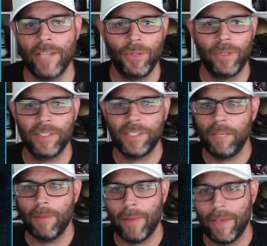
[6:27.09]
as you can
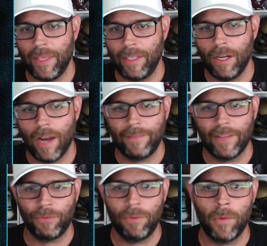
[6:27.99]
see by my thing here. I've
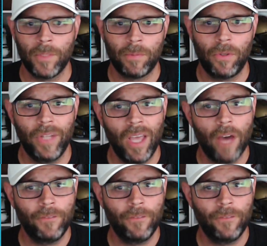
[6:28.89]
got three moments pulled.